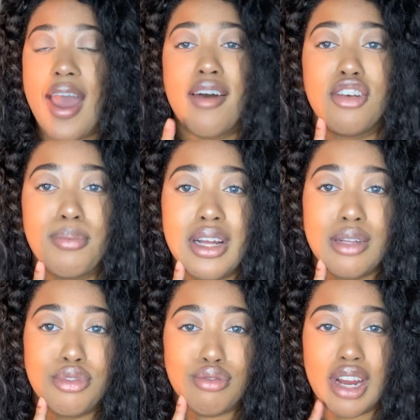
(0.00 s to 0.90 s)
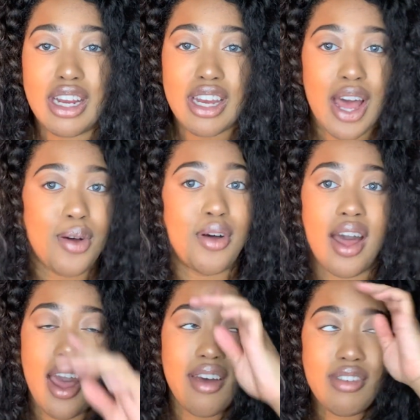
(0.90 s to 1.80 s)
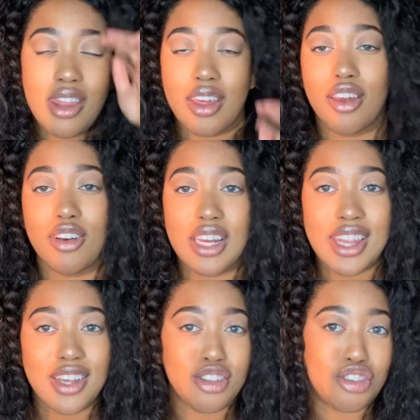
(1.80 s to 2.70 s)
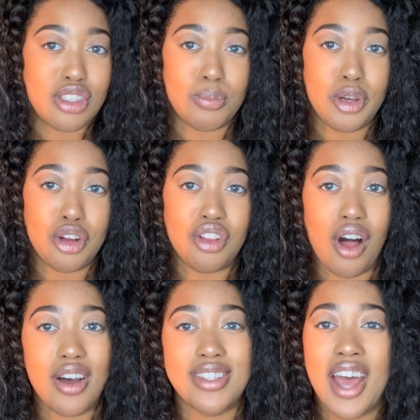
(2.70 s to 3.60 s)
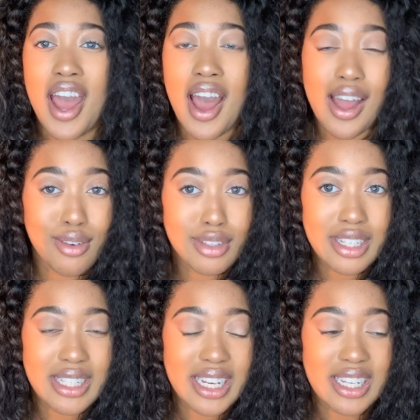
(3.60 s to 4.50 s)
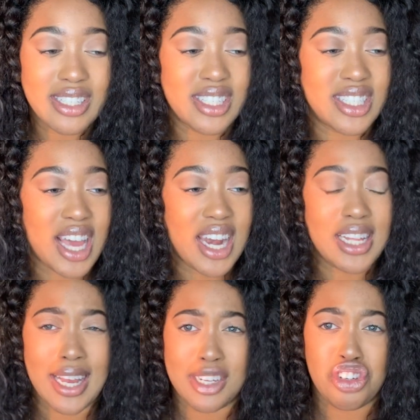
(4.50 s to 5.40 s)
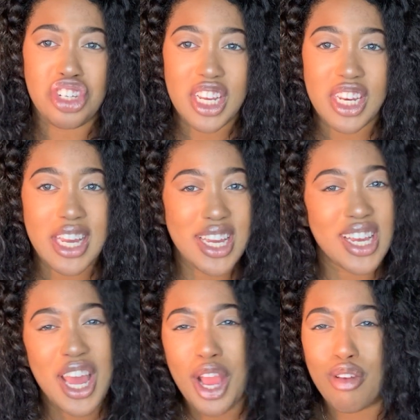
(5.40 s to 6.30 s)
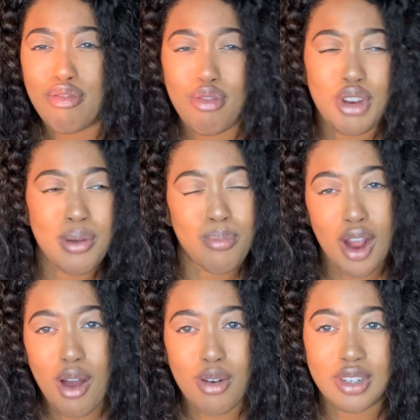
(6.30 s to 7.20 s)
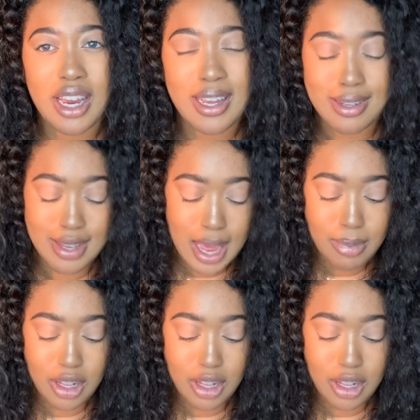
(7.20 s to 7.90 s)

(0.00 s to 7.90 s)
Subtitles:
I have it on my lips right now. I have nothing underneath it. It's just pure gloss. I really like it. It's just kind of like a sheeny, nudie brown type of